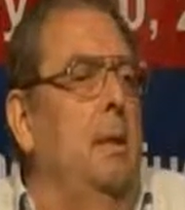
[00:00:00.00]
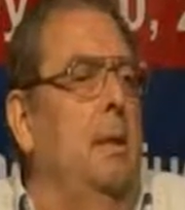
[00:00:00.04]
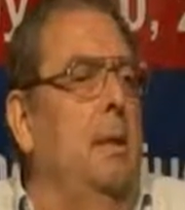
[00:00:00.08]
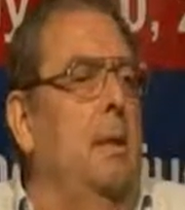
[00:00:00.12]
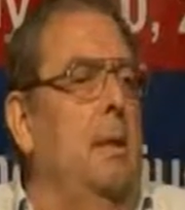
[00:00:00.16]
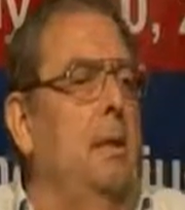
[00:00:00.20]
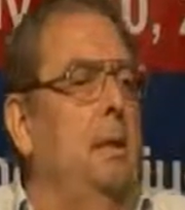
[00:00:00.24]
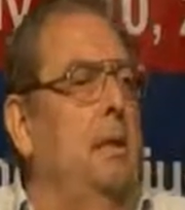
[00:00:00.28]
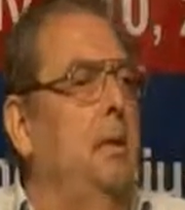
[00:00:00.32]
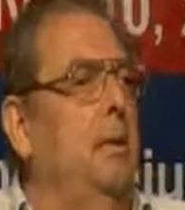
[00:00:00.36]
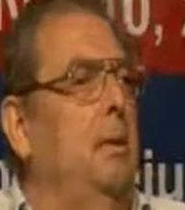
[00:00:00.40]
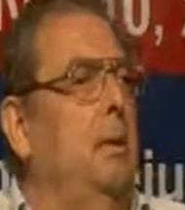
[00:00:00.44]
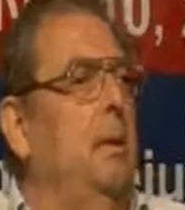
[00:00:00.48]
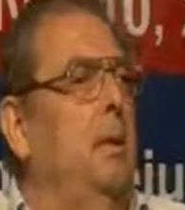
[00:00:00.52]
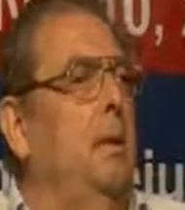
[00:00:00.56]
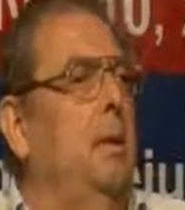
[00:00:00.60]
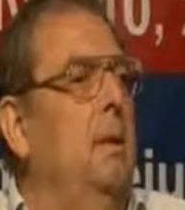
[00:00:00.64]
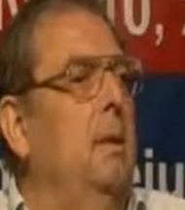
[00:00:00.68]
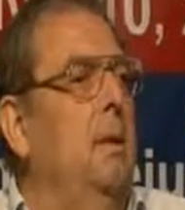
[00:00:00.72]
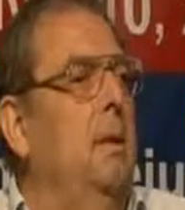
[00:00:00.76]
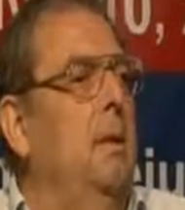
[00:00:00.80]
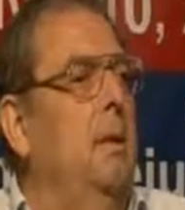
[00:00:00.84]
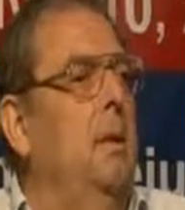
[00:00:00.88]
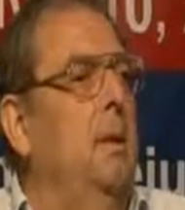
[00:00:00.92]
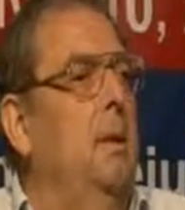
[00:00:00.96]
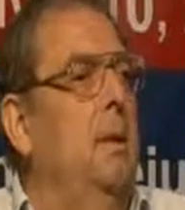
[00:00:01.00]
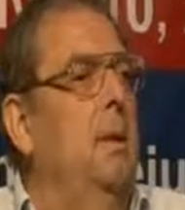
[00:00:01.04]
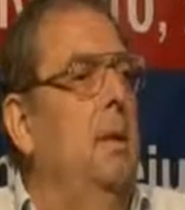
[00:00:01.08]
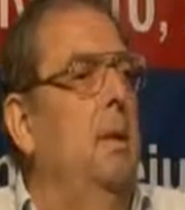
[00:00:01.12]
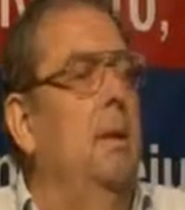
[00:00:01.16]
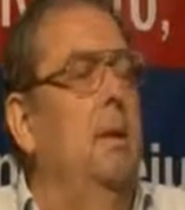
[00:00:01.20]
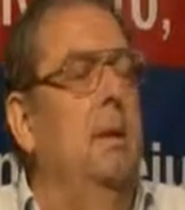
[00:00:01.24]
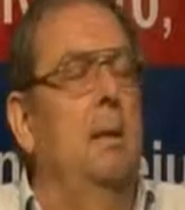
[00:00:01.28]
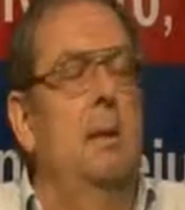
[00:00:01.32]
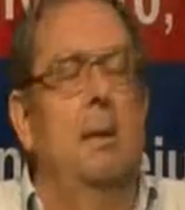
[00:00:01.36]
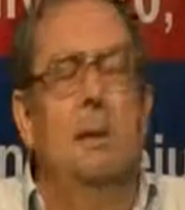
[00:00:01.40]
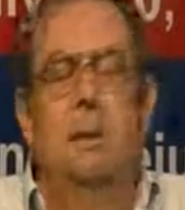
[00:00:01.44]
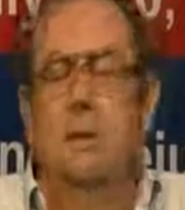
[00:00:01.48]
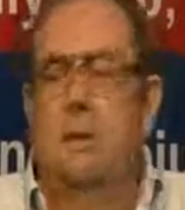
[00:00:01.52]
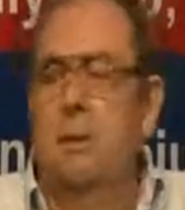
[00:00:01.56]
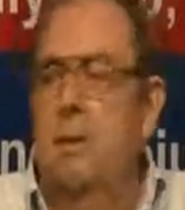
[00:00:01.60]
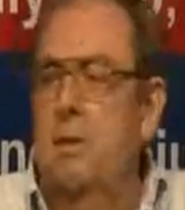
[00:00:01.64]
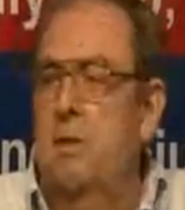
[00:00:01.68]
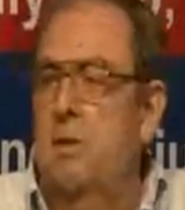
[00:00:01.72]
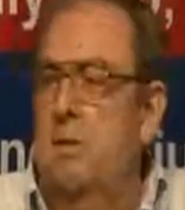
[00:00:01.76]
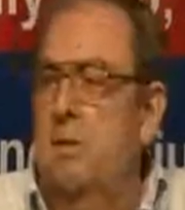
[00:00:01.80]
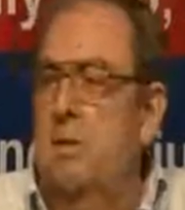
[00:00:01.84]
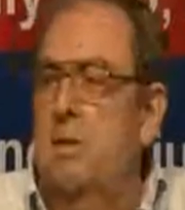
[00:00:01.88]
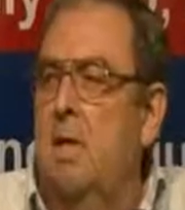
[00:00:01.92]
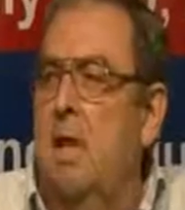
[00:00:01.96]
that
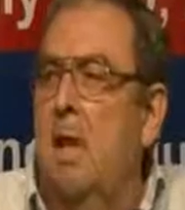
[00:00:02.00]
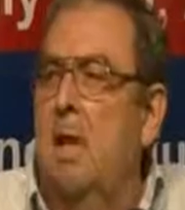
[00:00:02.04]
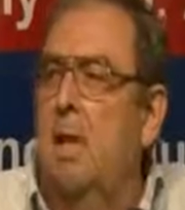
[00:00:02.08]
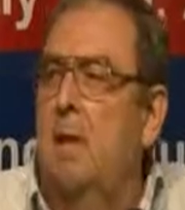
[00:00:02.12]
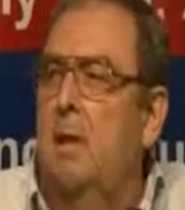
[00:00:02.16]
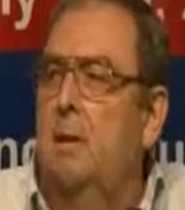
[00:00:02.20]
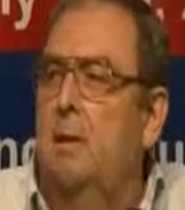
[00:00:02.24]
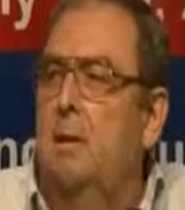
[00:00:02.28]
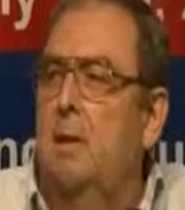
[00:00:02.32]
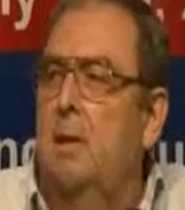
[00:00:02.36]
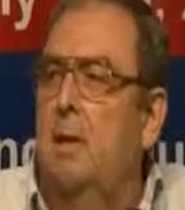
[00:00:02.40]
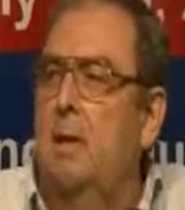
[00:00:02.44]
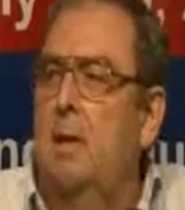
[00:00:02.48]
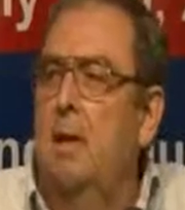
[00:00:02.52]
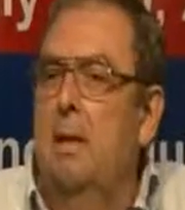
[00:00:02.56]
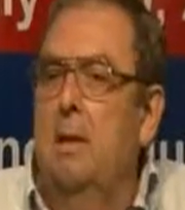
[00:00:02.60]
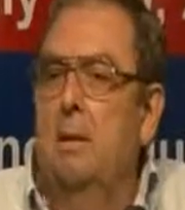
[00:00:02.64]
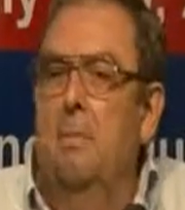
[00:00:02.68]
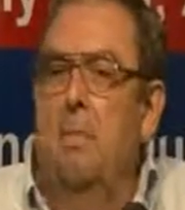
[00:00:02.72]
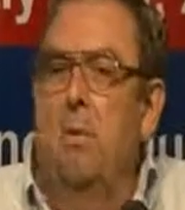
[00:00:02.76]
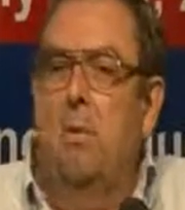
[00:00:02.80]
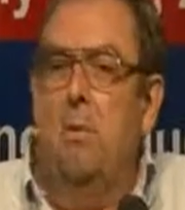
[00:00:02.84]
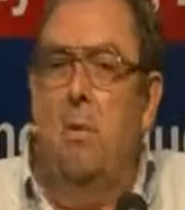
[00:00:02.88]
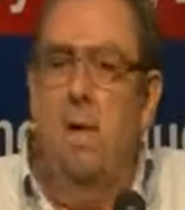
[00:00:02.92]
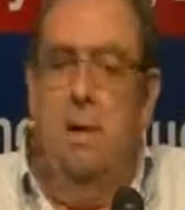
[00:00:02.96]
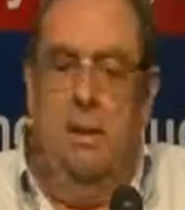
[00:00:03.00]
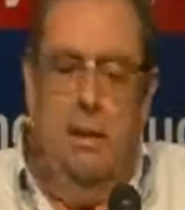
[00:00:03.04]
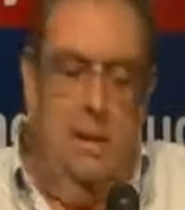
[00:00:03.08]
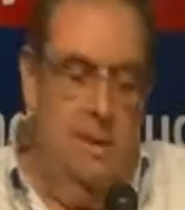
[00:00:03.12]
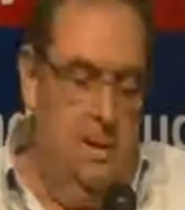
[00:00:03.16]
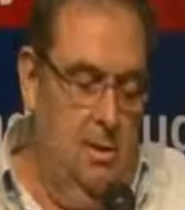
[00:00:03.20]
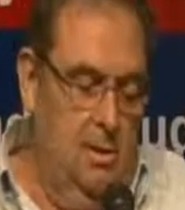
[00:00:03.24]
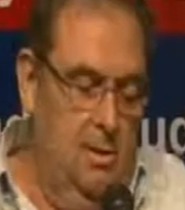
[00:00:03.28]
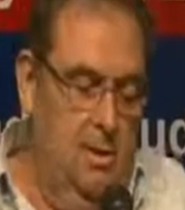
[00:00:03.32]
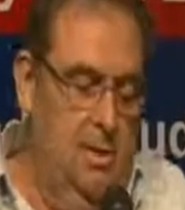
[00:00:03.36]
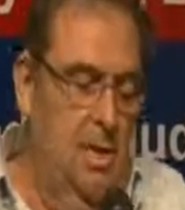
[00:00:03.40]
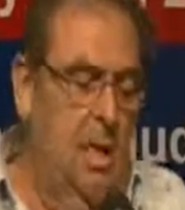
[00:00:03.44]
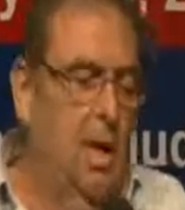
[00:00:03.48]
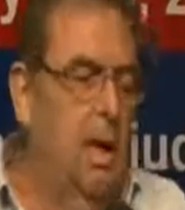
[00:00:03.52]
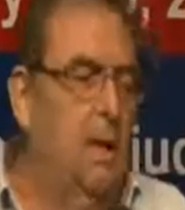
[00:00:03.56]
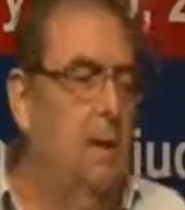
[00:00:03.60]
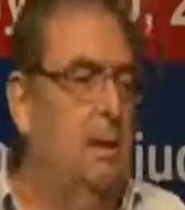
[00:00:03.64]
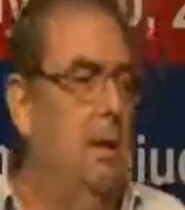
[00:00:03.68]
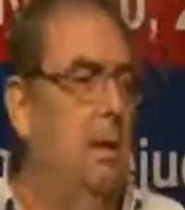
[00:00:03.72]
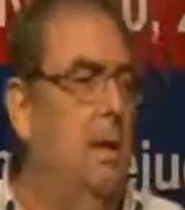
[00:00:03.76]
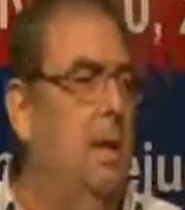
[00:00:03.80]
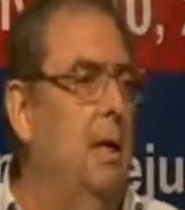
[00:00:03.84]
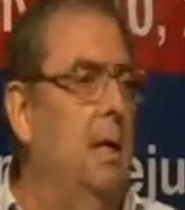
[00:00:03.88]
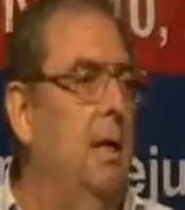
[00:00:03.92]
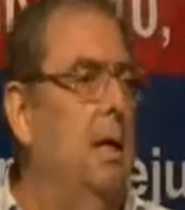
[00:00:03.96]
the society, a democratic
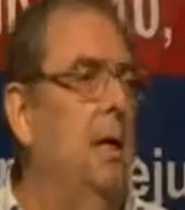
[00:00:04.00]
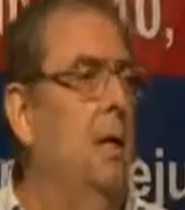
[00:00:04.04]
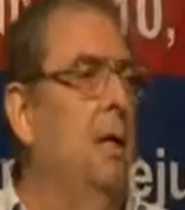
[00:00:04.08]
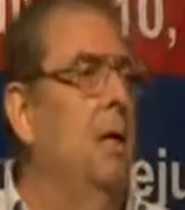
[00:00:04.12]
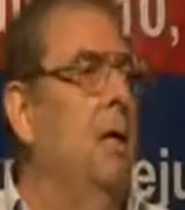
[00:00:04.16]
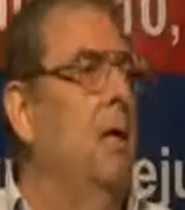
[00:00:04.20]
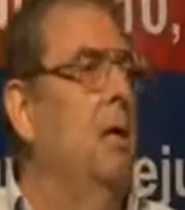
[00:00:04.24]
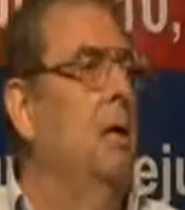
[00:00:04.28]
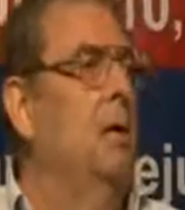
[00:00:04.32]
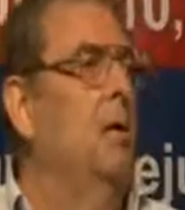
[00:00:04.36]
society,